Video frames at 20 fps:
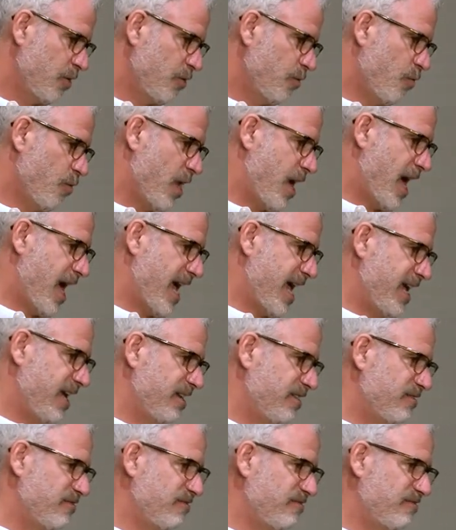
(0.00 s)
What I
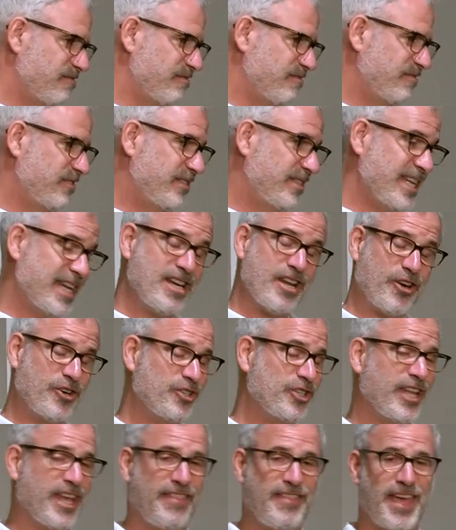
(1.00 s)
didn't
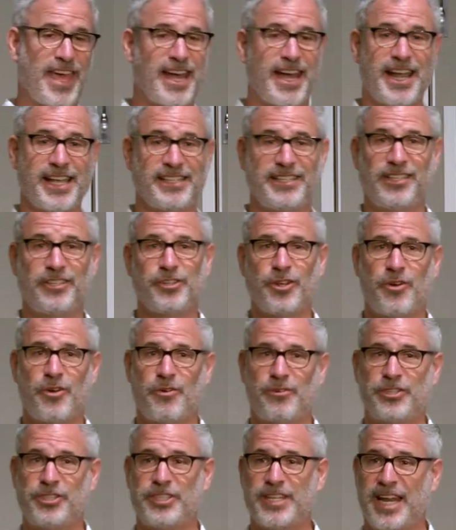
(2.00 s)
understand then, and I still don't
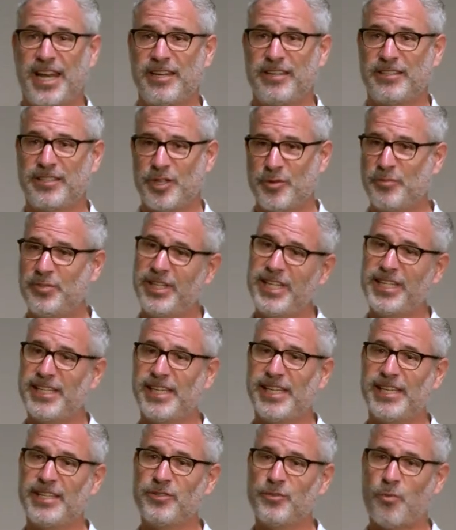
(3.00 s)
understand
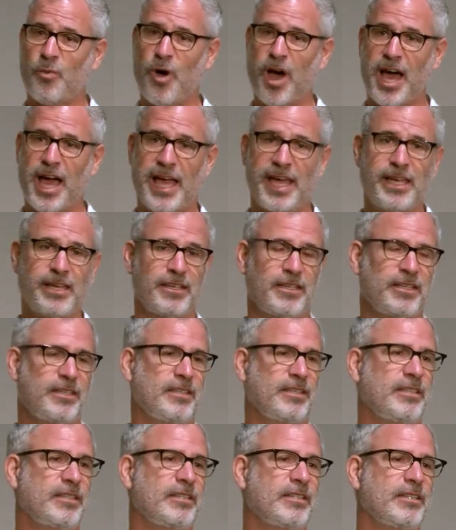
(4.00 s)
completely, is why
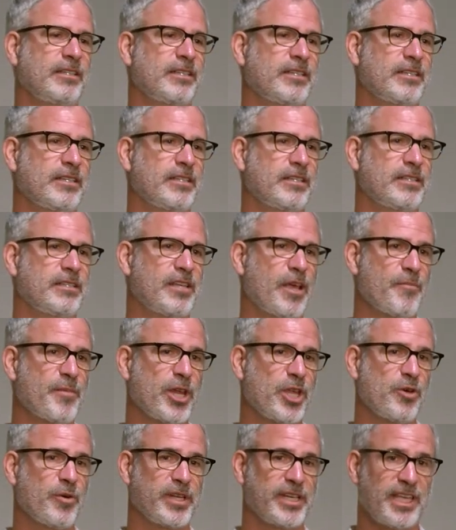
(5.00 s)

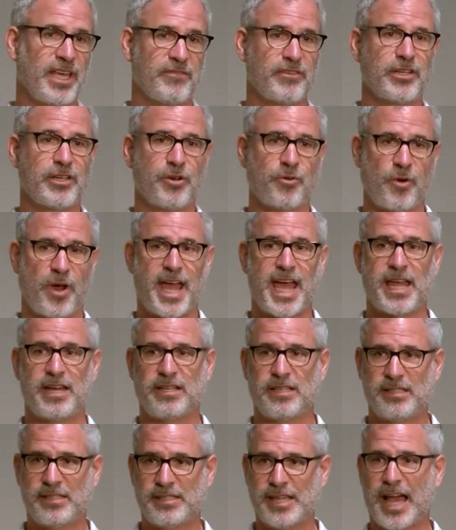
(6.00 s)
somebody who had given a grant,
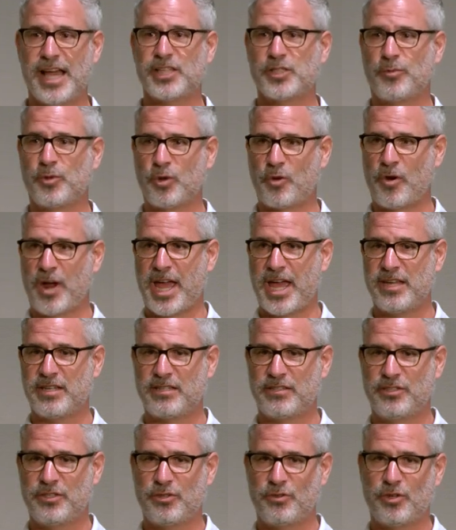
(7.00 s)
a sizable grant
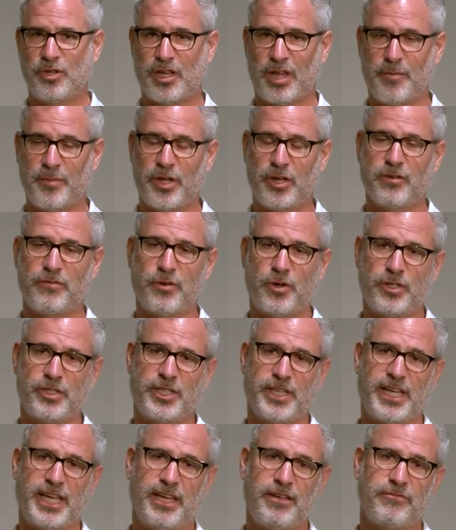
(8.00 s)
to Columbia
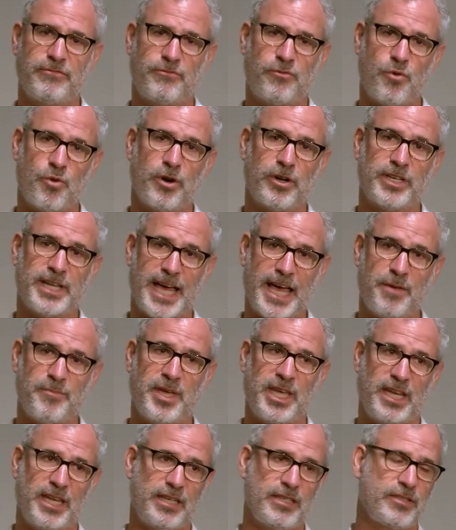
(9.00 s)
University for
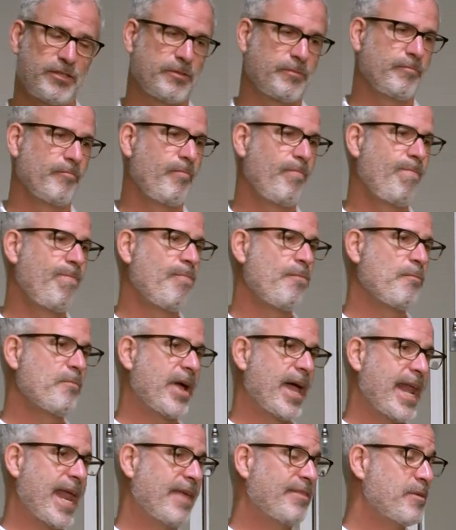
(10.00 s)
diabetes,
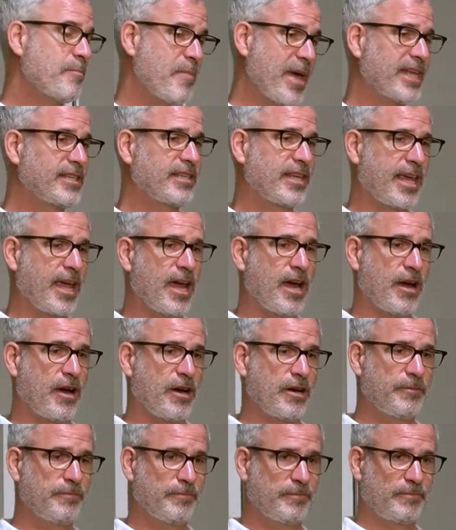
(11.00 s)
and had the best
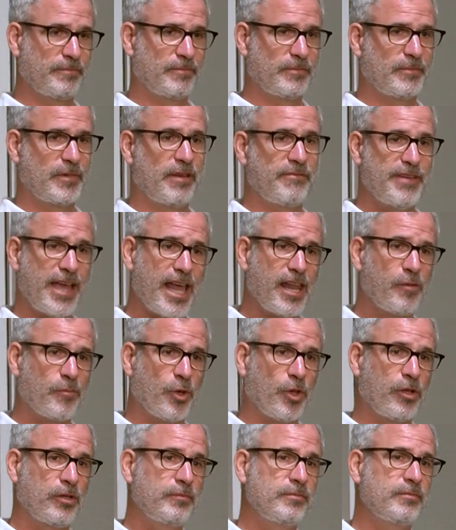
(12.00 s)
care
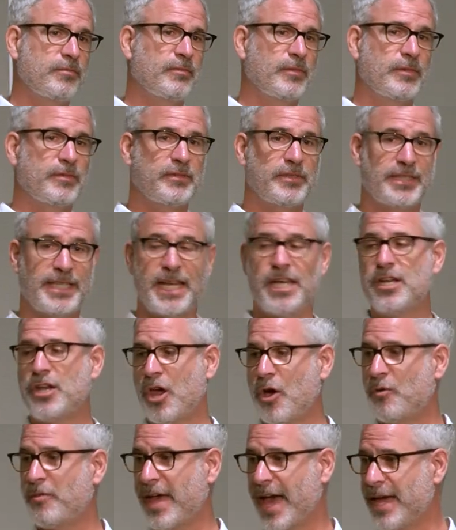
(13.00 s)
available, didn't
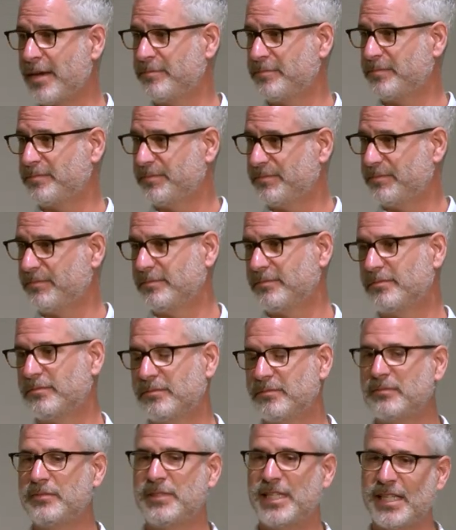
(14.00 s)
know that,
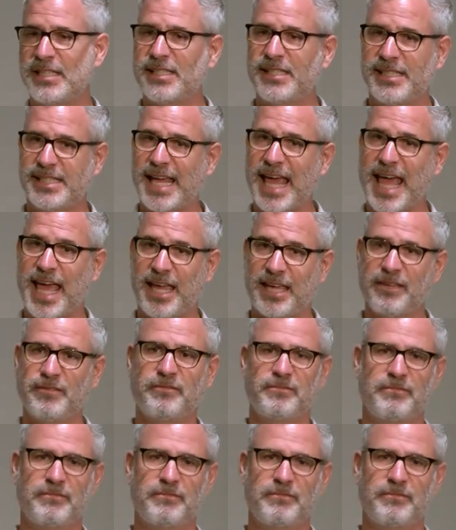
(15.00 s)
didn't say,